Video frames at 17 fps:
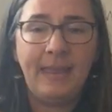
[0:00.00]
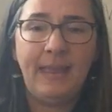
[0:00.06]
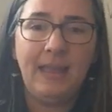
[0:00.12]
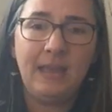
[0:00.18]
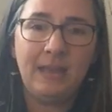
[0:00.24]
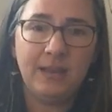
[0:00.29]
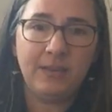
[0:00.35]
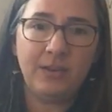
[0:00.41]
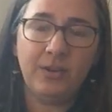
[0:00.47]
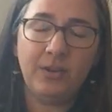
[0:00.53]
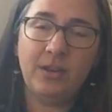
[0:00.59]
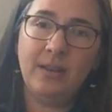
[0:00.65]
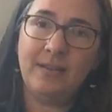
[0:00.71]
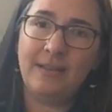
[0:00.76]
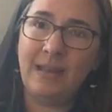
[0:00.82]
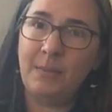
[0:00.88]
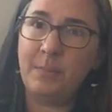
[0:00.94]
Anne is a good
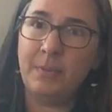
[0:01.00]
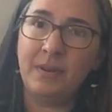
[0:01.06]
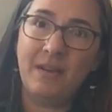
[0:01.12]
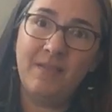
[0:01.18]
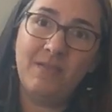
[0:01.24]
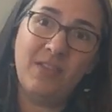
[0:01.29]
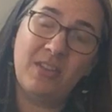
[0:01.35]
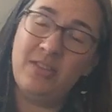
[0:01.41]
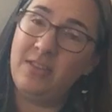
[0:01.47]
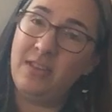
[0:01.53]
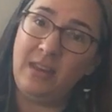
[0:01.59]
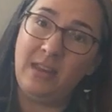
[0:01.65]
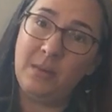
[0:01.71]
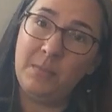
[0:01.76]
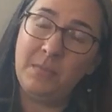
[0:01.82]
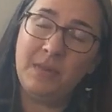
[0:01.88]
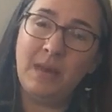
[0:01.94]
example of the
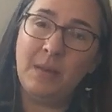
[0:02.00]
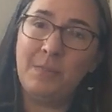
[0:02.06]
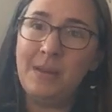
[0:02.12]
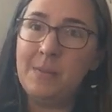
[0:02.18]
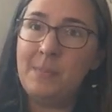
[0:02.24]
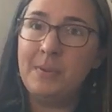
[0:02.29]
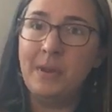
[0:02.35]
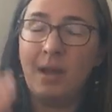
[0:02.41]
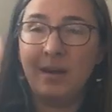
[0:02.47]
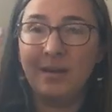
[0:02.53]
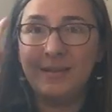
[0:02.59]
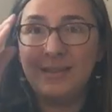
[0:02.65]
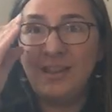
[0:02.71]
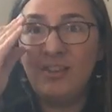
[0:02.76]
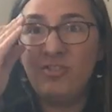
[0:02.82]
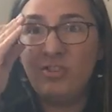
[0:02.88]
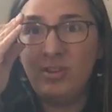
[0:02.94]
theme, that people are
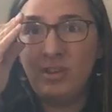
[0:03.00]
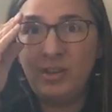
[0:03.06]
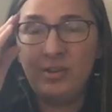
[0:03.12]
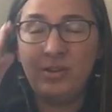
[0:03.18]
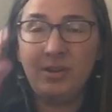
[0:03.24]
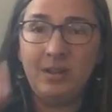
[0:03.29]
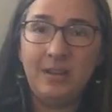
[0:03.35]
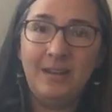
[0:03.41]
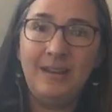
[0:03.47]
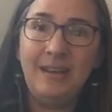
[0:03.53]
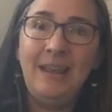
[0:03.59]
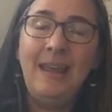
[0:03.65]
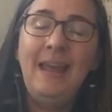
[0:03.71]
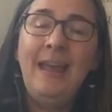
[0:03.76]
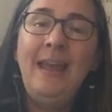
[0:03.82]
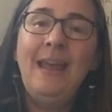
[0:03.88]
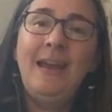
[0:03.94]
essentially good,
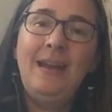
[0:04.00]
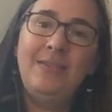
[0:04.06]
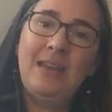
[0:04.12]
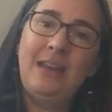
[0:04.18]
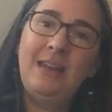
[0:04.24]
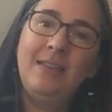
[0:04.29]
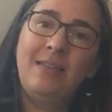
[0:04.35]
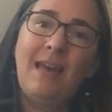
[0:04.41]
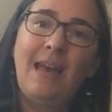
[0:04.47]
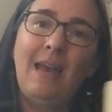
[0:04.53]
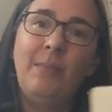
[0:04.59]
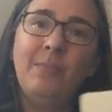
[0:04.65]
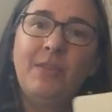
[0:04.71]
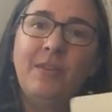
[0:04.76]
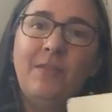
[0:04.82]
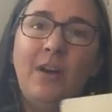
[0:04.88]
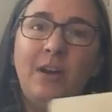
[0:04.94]
and that in
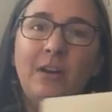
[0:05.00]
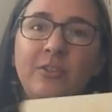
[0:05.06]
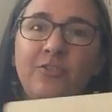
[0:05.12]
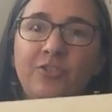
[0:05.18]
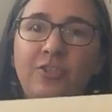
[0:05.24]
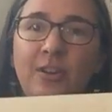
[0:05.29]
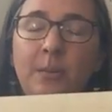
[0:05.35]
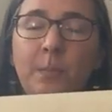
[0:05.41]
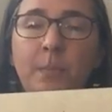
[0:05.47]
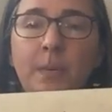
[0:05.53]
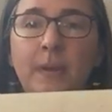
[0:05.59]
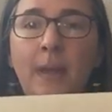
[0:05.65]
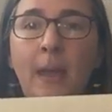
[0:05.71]
times of hardship,